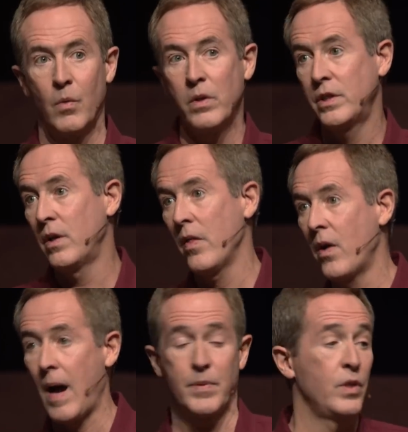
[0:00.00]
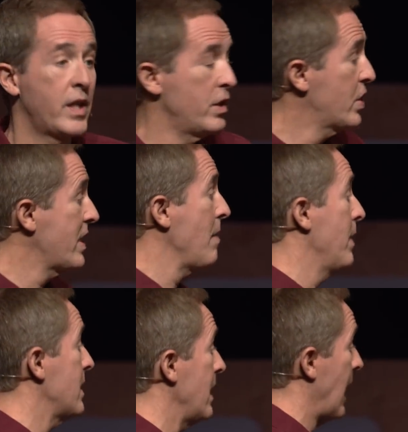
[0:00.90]
What is your other option? You can just stay
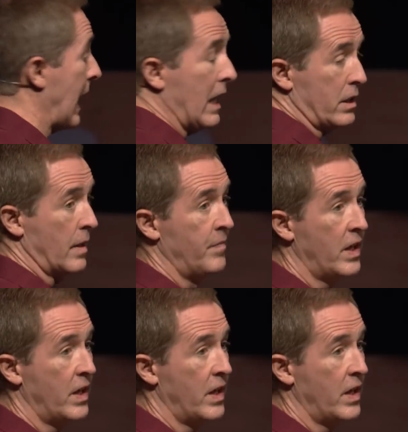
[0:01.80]
busy, I guess.